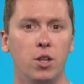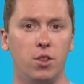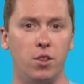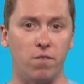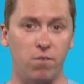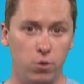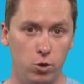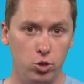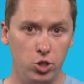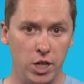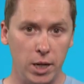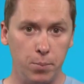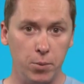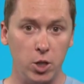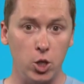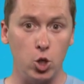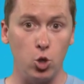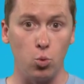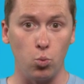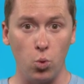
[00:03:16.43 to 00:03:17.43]
The first time
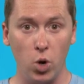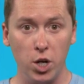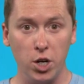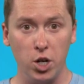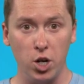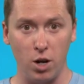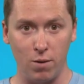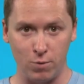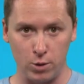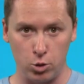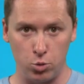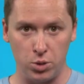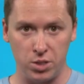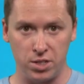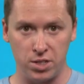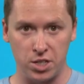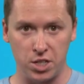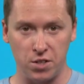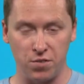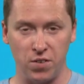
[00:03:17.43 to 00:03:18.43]
that you run an Office
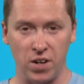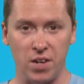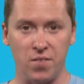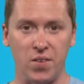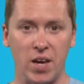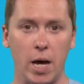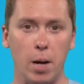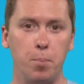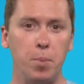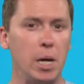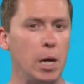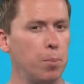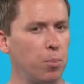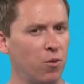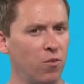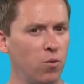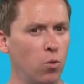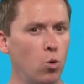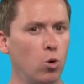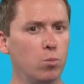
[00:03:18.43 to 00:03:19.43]
365 app, it
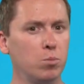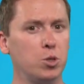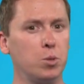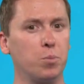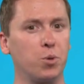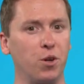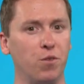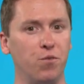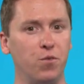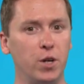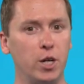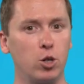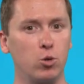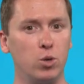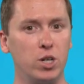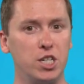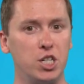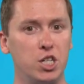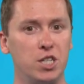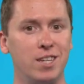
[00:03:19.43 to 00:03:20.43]
performs some
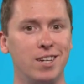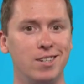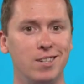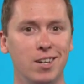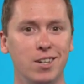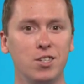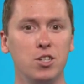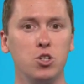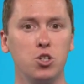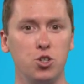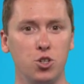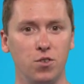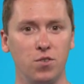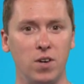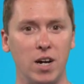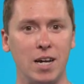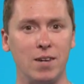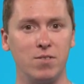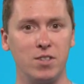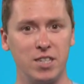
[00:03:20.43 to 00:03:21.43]
configuration that doesn't
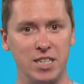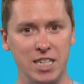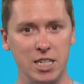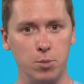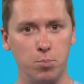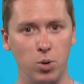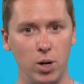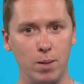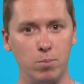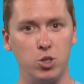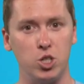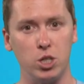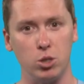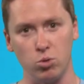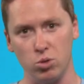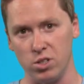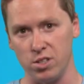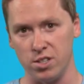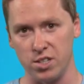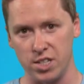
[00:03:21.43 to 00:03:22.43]
survive sysprep
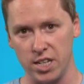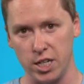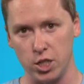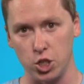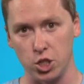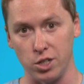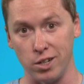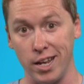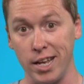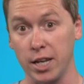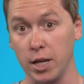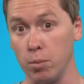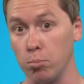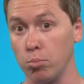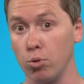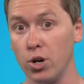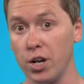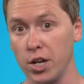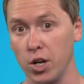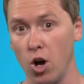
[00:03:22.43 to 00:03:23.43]
generalization and can
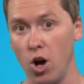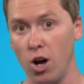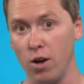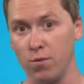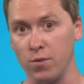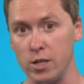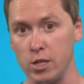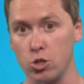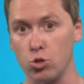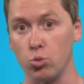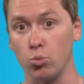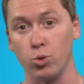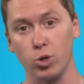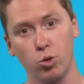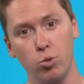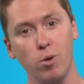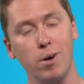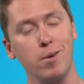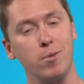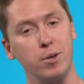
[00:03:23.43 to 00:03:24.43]
break Office,
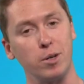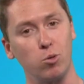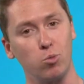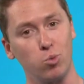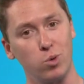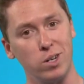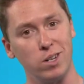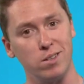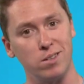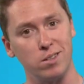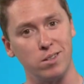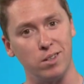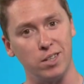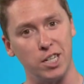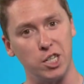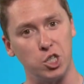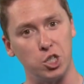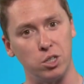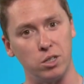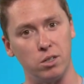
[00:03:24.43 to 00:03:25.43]
requiring
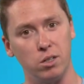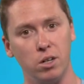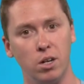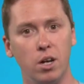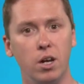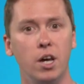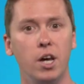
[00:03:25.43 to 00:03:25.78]
reinstallation.